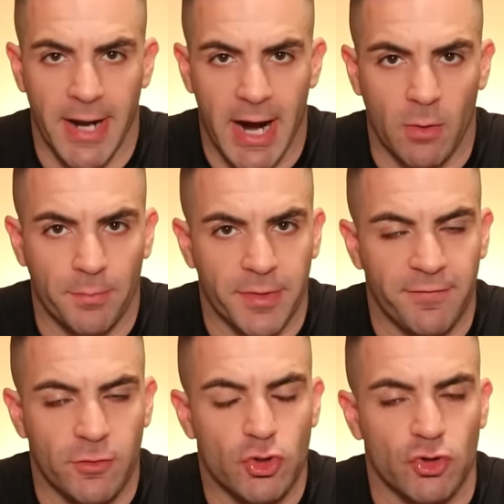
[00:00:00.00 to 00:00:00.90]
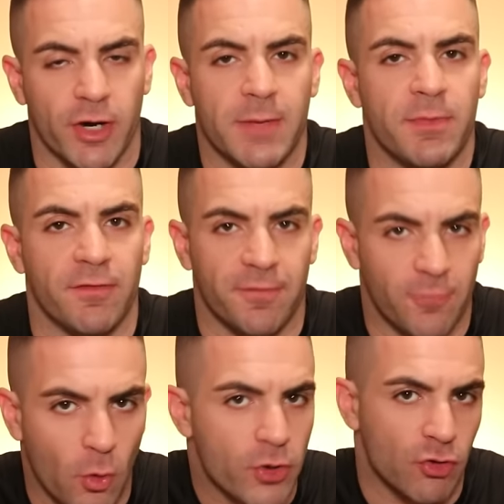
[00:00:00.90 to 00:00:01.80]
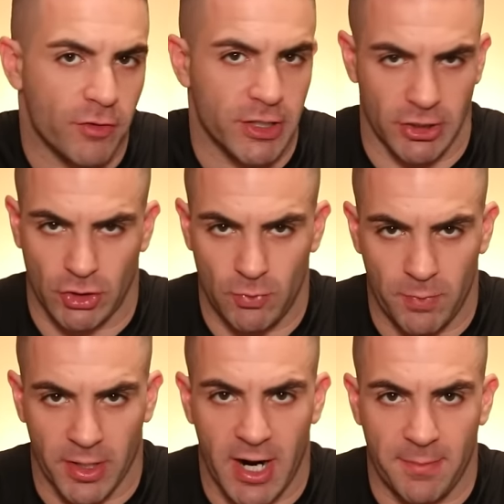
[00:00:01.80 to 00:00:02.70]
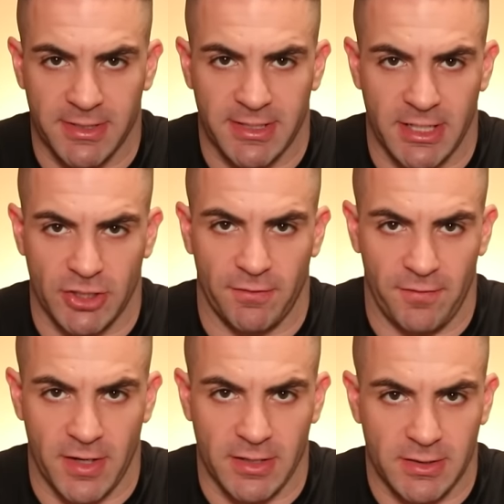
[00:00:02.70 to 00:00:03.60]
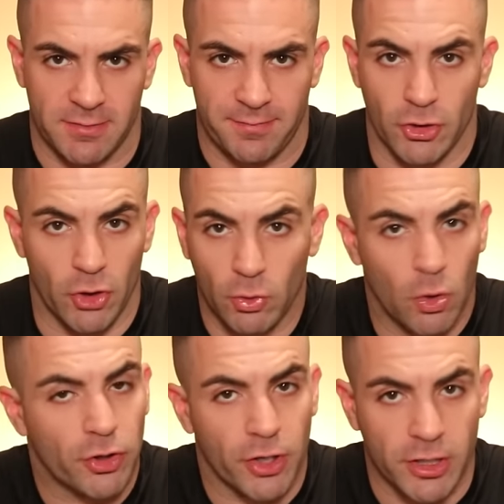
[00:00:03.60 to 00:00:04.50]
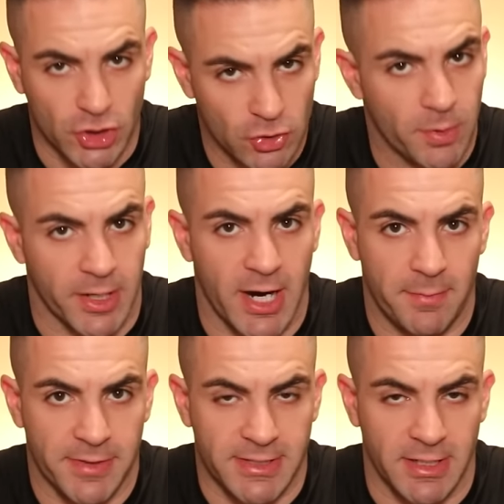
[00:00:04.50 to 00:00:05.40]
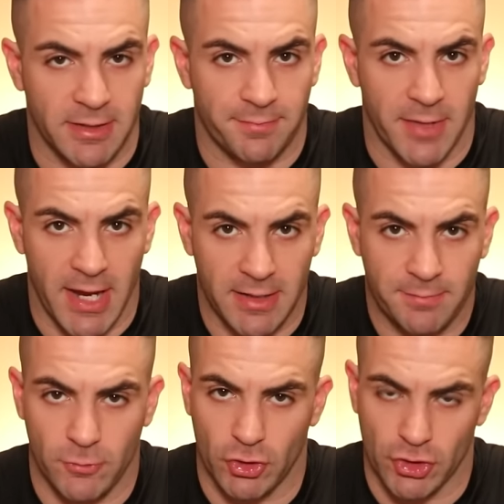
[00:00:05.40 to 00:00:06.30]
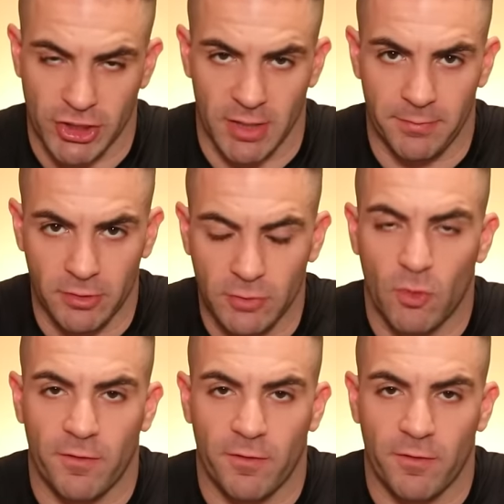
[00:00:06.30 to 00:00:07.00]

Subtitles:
But now, if you train before you reach the supercompensation phase, you're no longer going to supercompensate, and you're just going to build